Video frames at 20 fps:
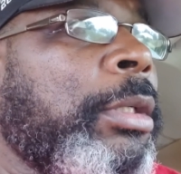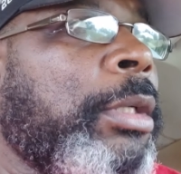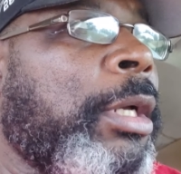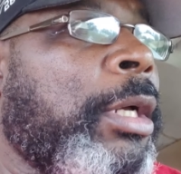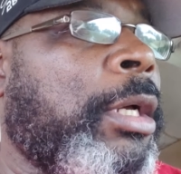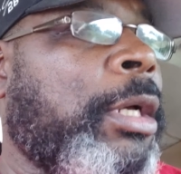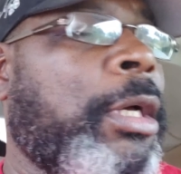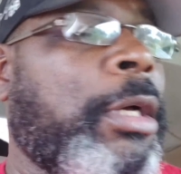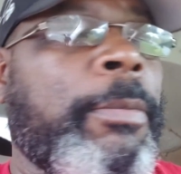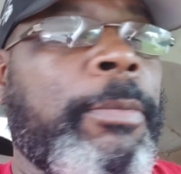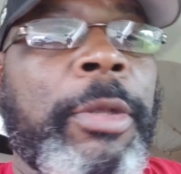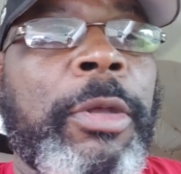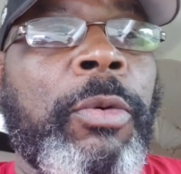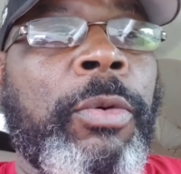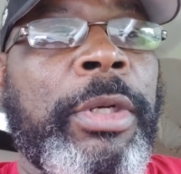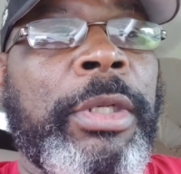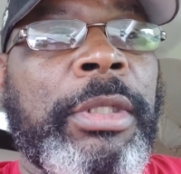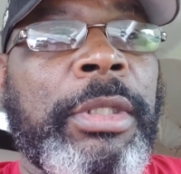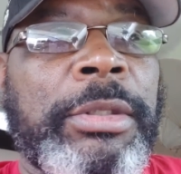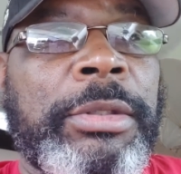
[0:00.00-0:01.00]

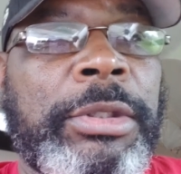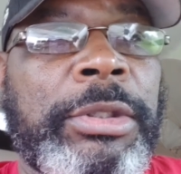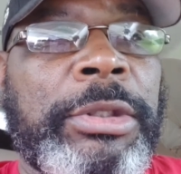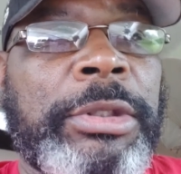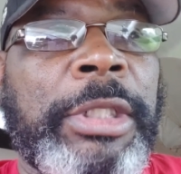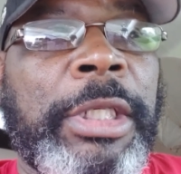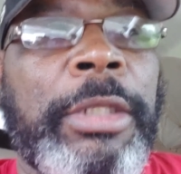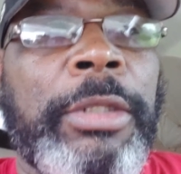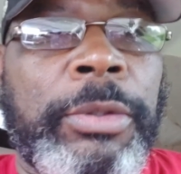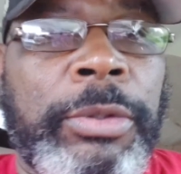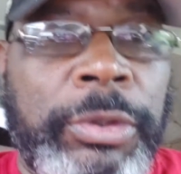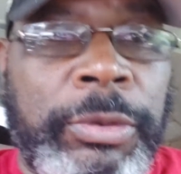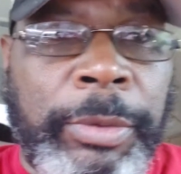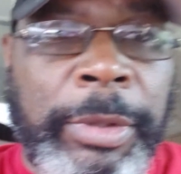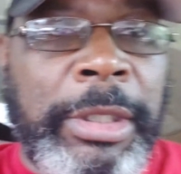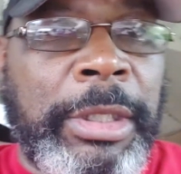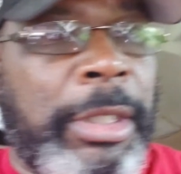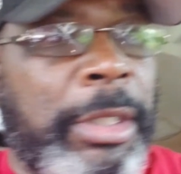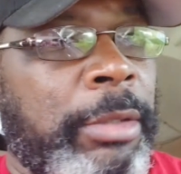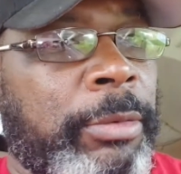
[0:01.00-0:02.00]
going against the Steelers,
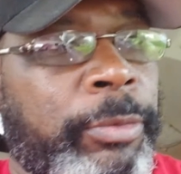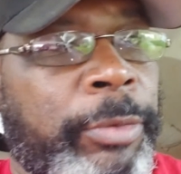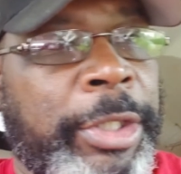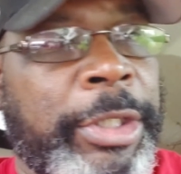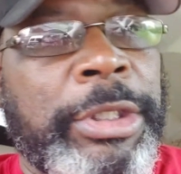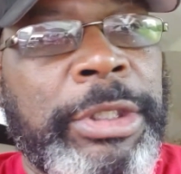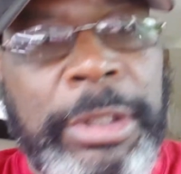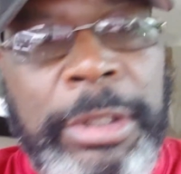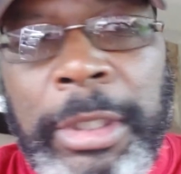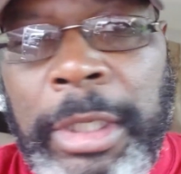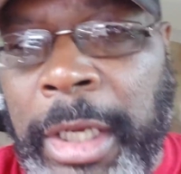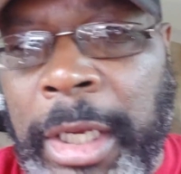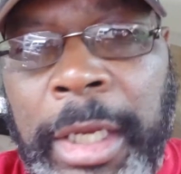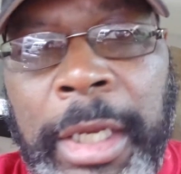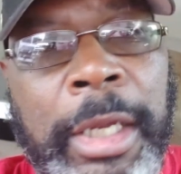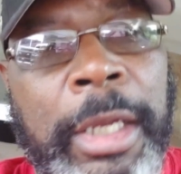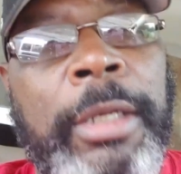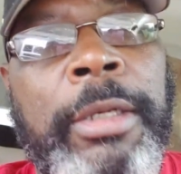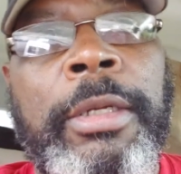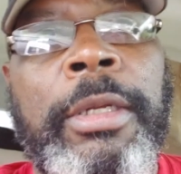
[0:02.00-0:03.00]
we get Richie
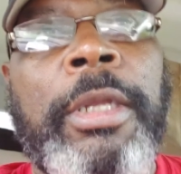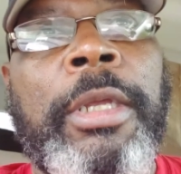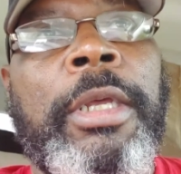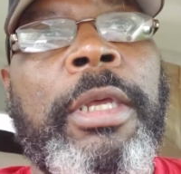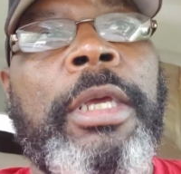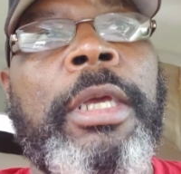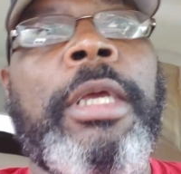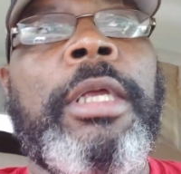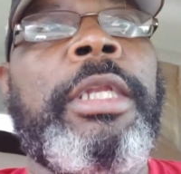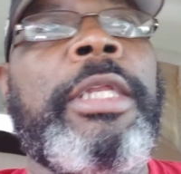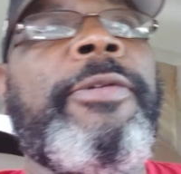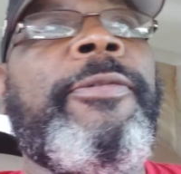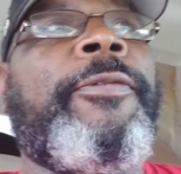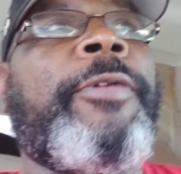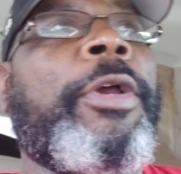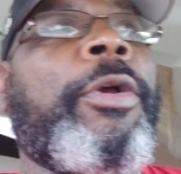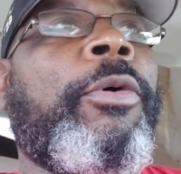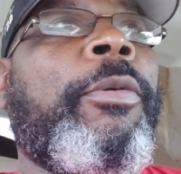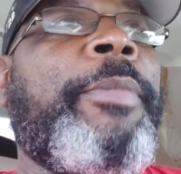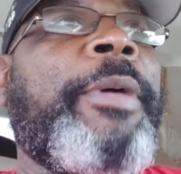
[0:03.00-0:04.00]
and Cleve
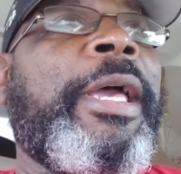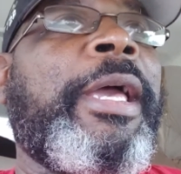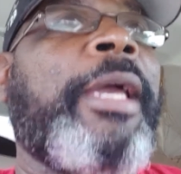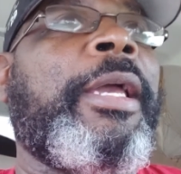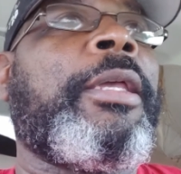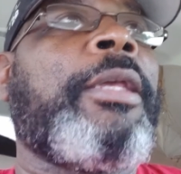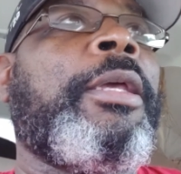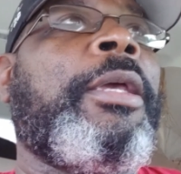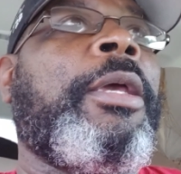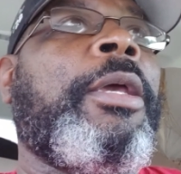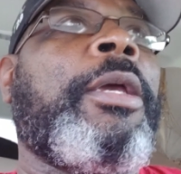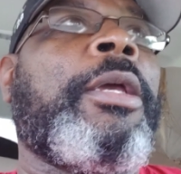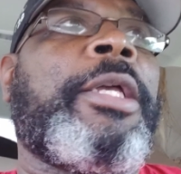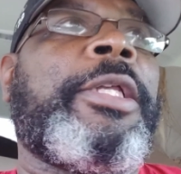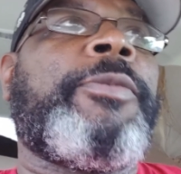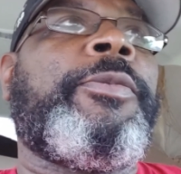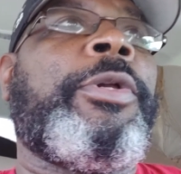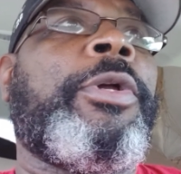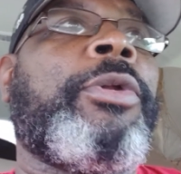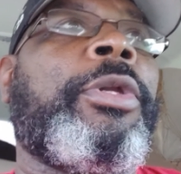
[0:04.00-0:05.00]
Farrell back
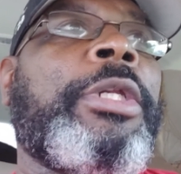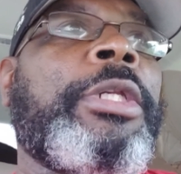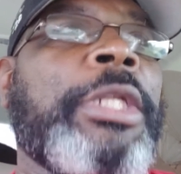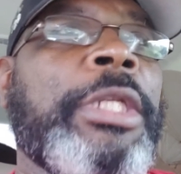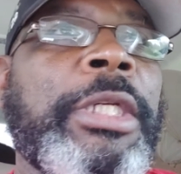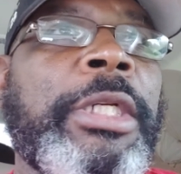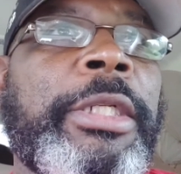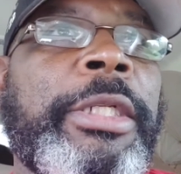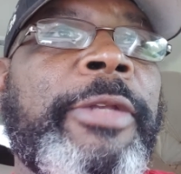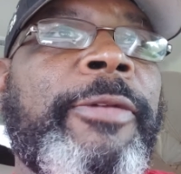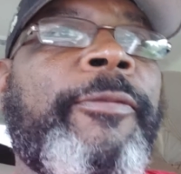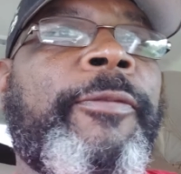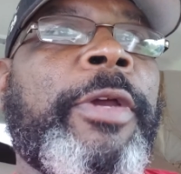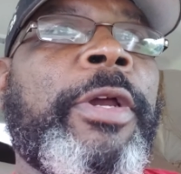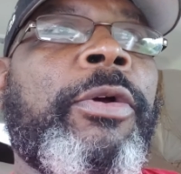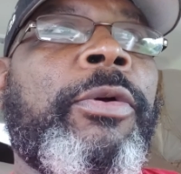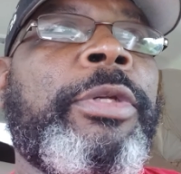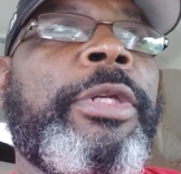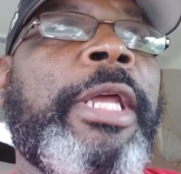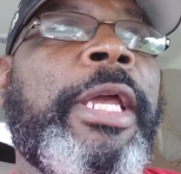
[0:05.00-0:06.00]
because we're going to need Cleve
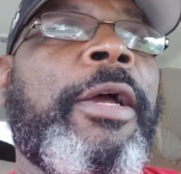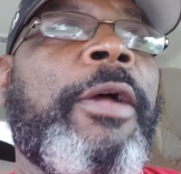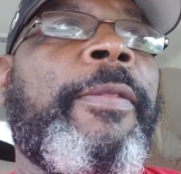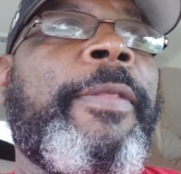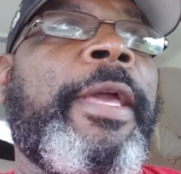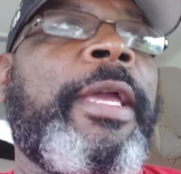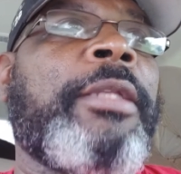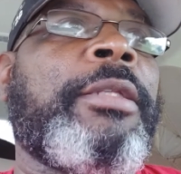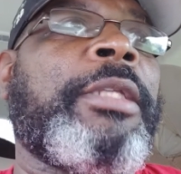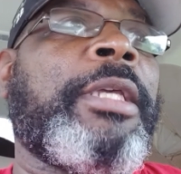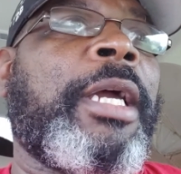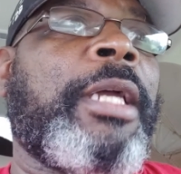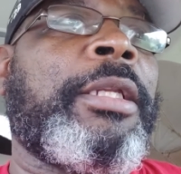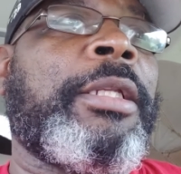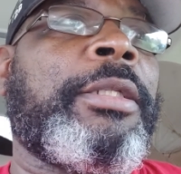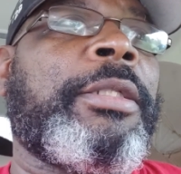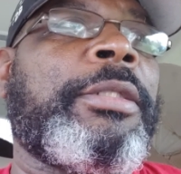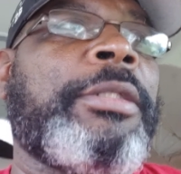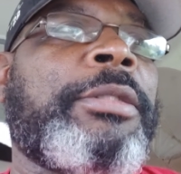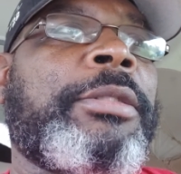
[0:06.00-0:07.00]
Farrell now that
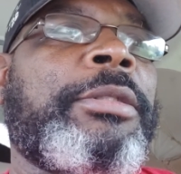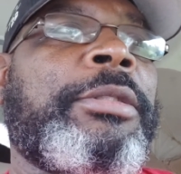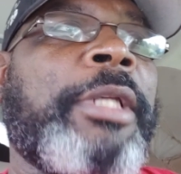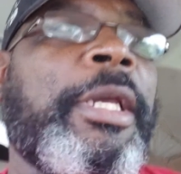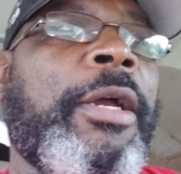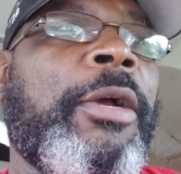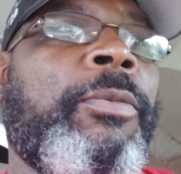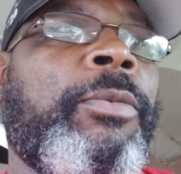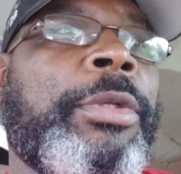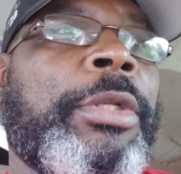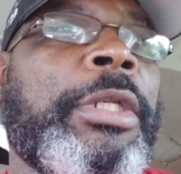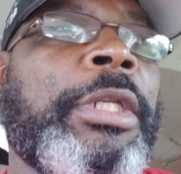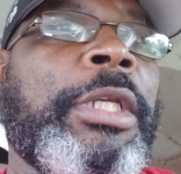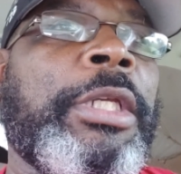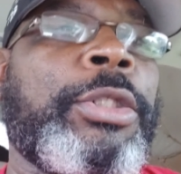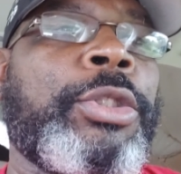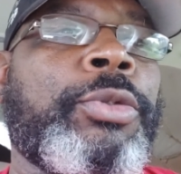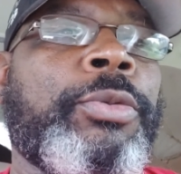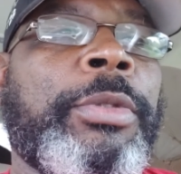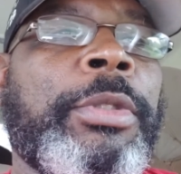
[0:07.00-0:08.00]
Yannick is down with an
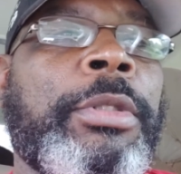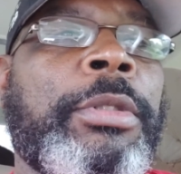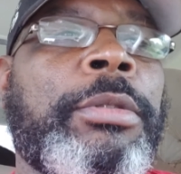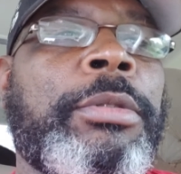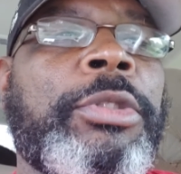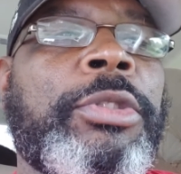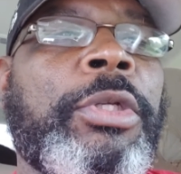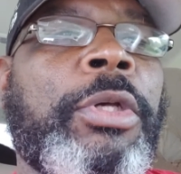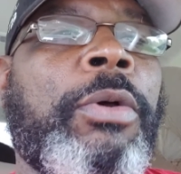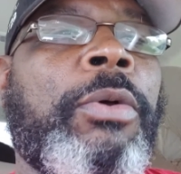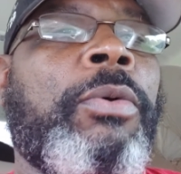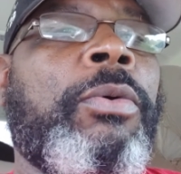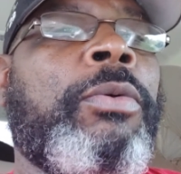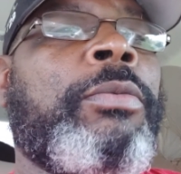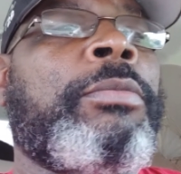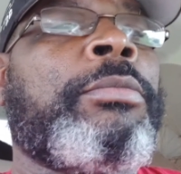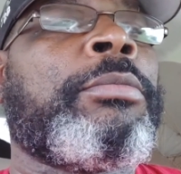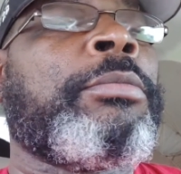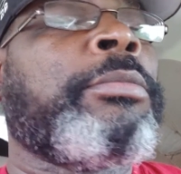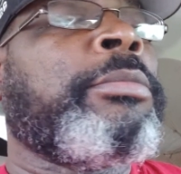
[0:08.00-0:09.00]
injury. So
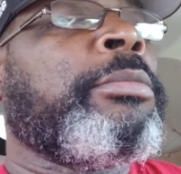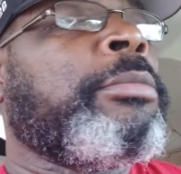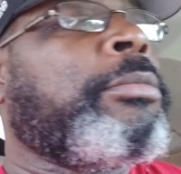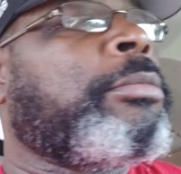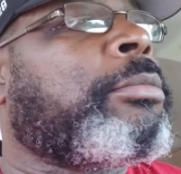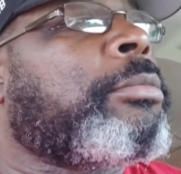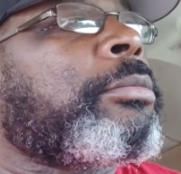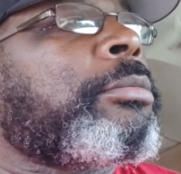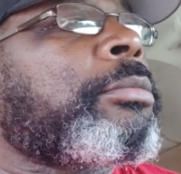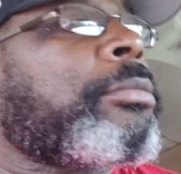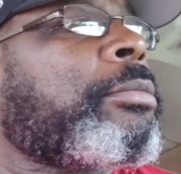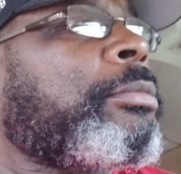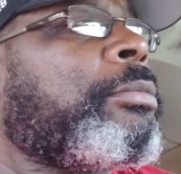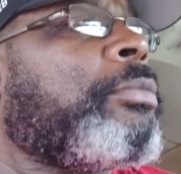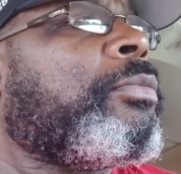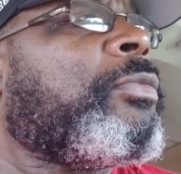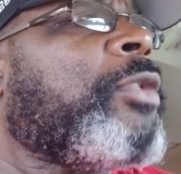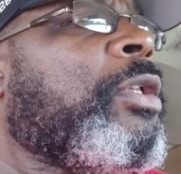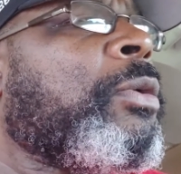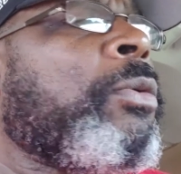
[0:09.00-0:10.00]

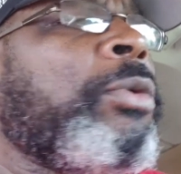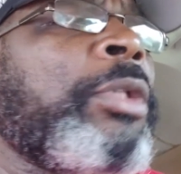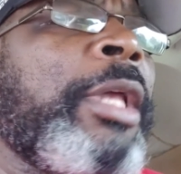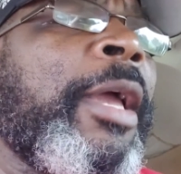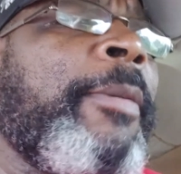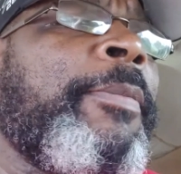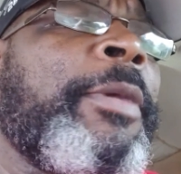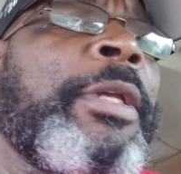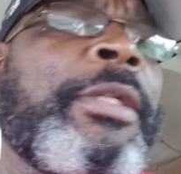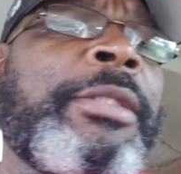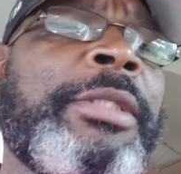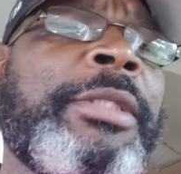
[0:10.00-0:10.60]
with that being